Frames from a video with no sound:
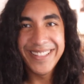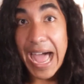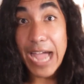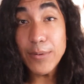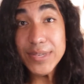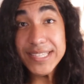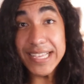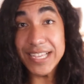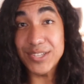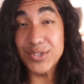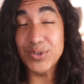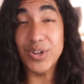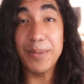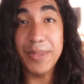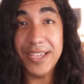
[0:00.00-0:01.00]
I was
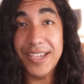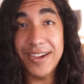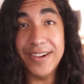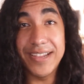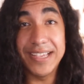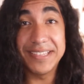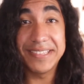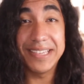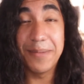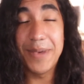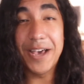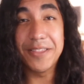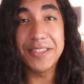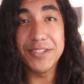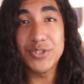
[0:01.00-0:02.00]
extremely curious
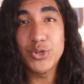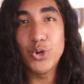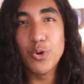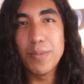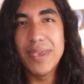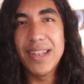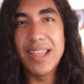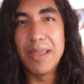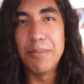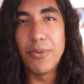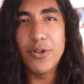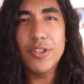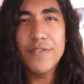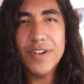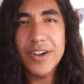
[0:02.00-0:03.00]
about this Truman and
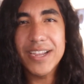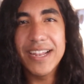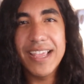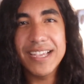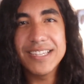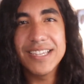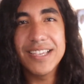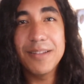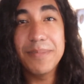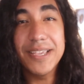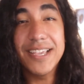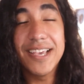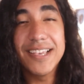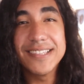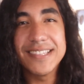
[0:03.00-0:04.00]
Bolívar connection
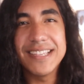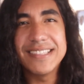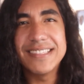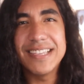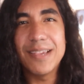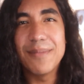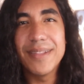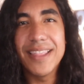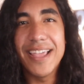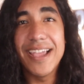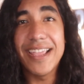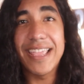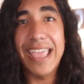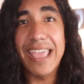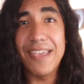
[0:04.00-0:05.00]
because it seemed
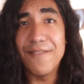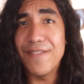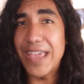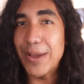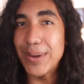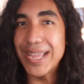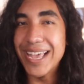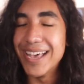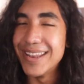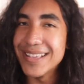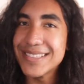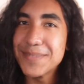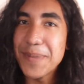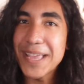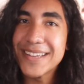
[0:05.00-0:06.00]
like a very
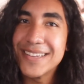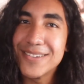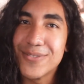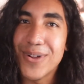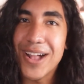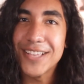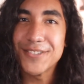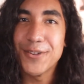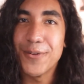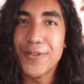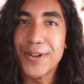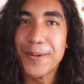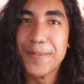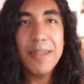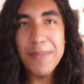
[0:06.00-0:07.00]
unexpected
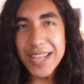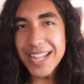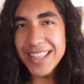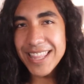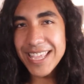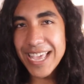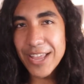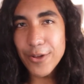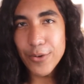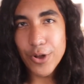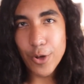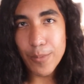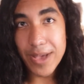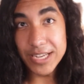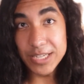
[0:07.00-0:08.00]
crossover. Admittedly, I don't
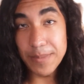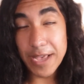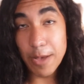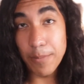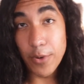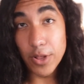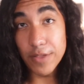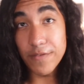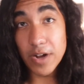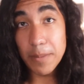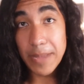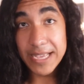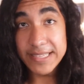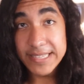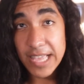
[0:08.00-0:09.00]
know much about
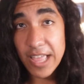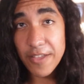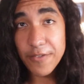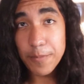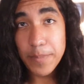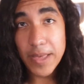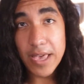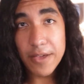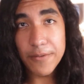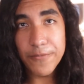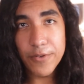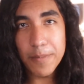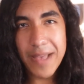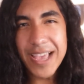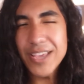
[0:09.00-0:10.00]
Bolívar myself, but
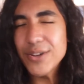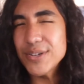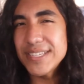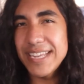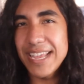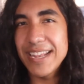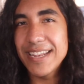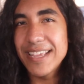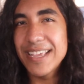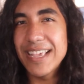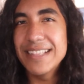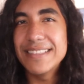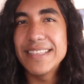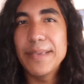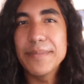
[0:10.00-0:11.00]
from my understanding,
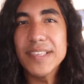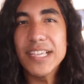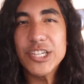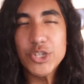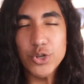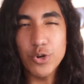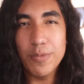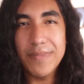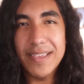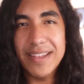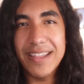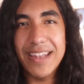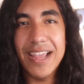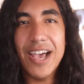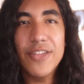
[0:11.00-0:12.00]
it seems like
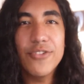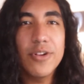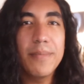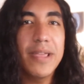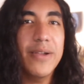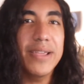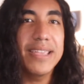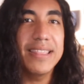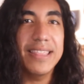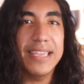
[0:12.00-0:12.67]
Truman and other American